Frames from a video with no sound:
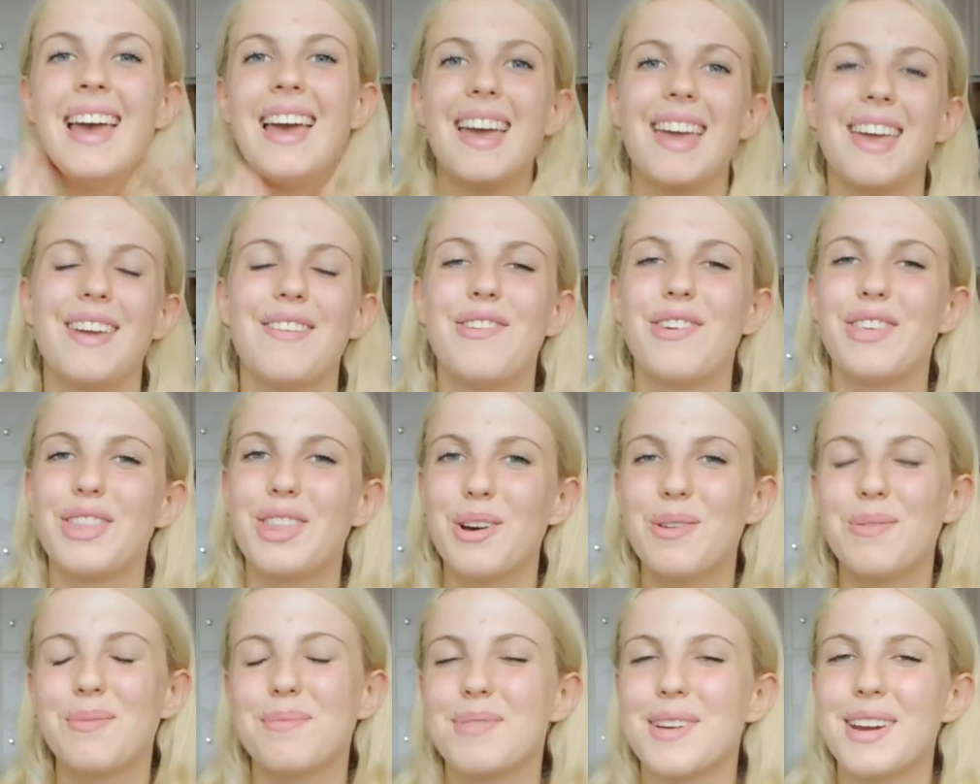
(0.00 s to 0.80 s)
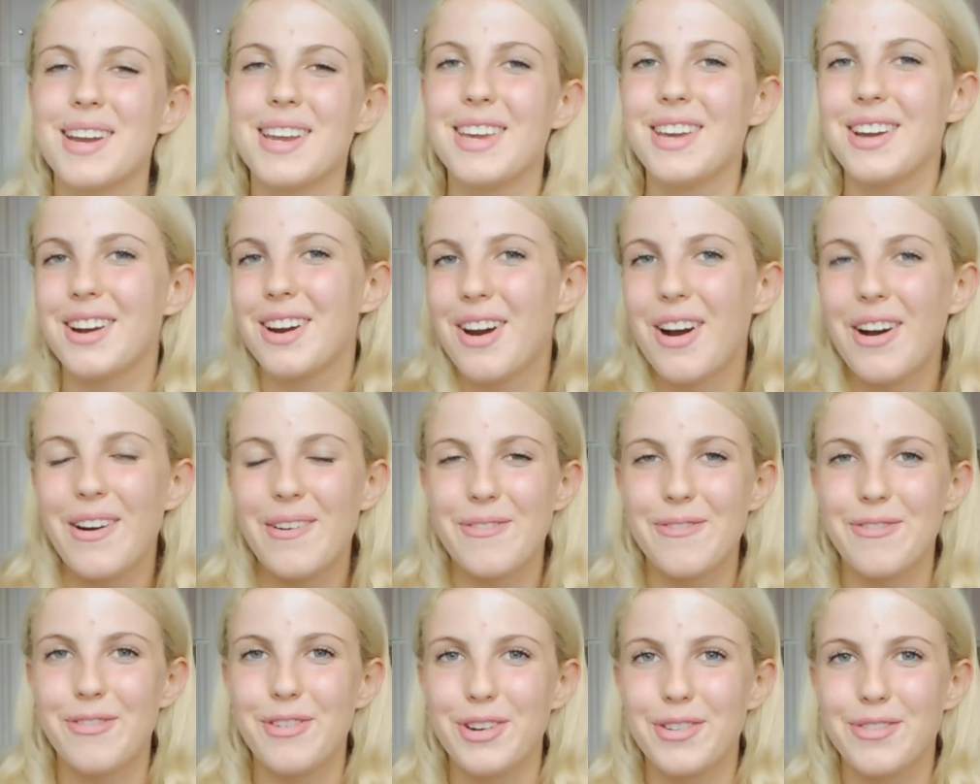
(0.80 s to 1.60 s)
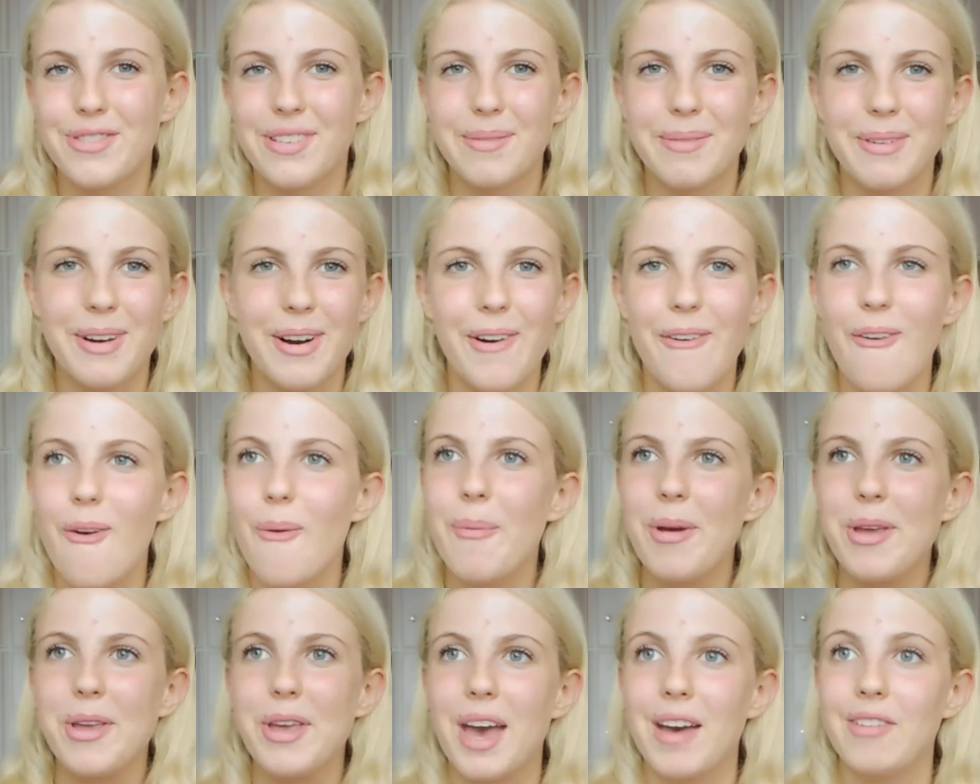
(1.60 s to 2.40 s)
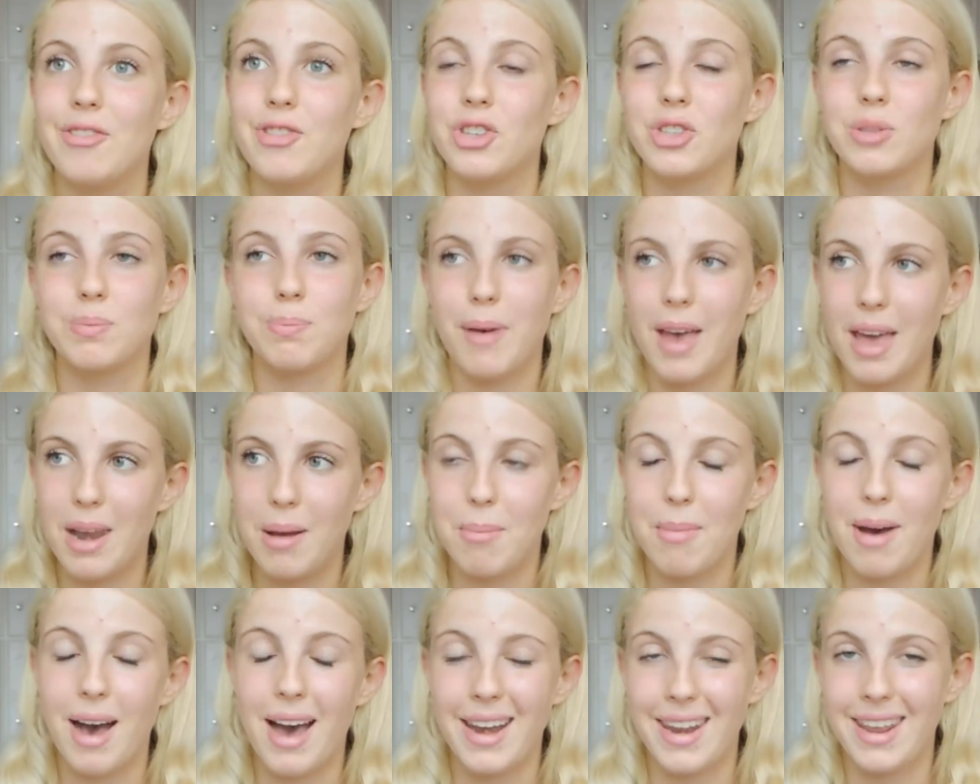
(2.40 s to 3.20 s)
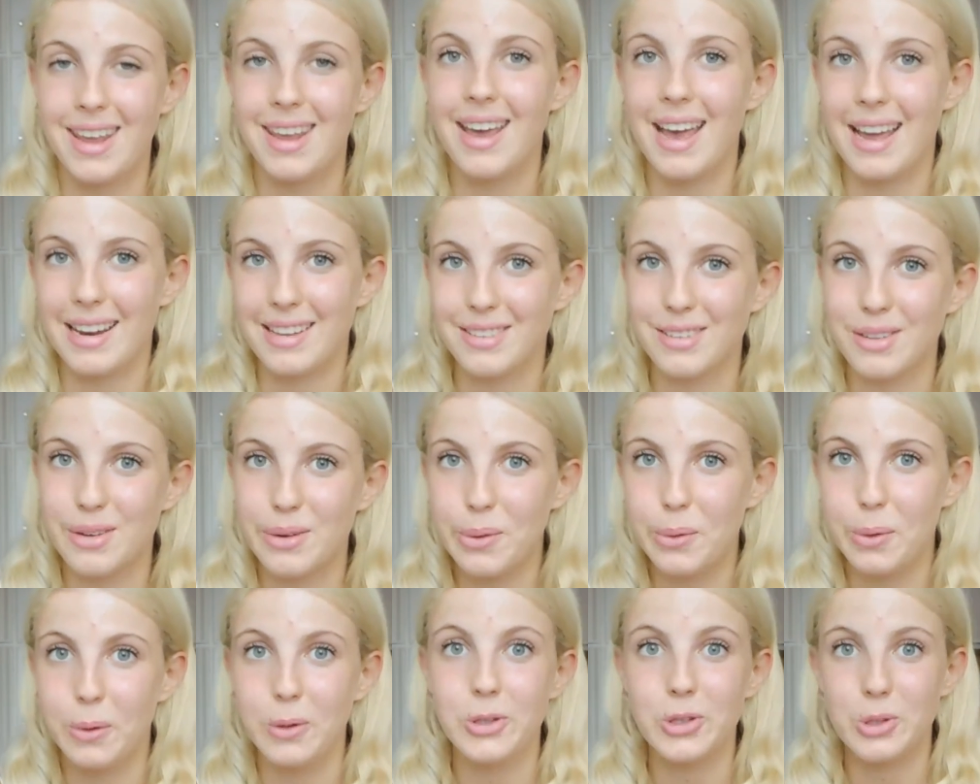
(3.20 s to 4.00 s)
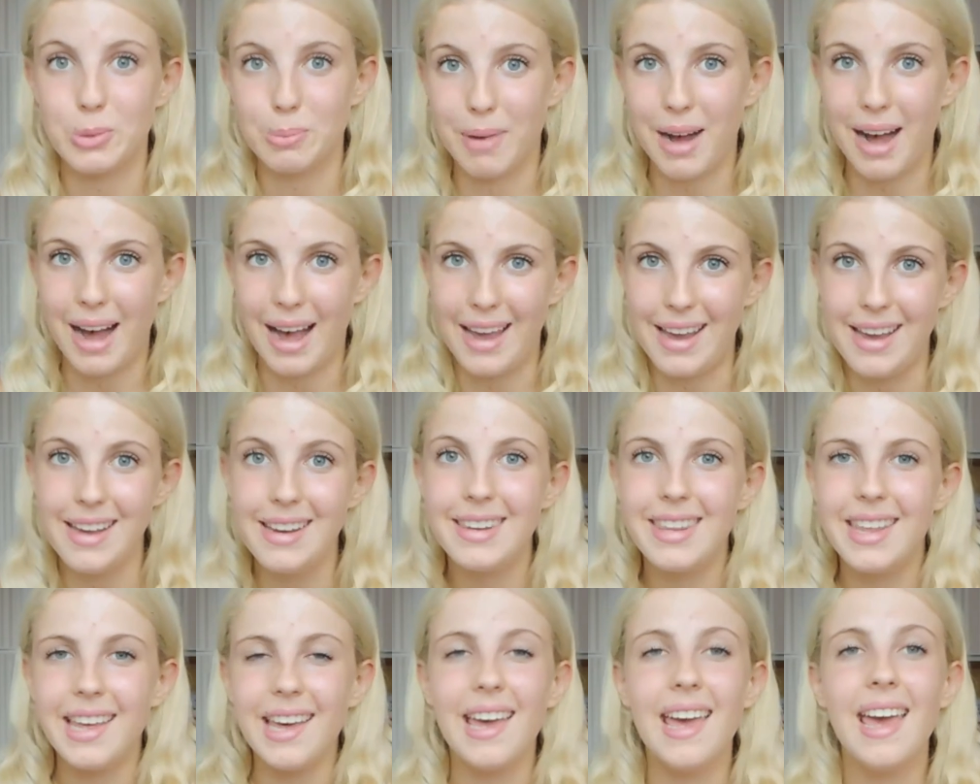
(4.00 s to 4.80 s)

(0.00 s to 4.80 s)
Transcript: if you don't bring your food from home, you have to spend money at school to buy it.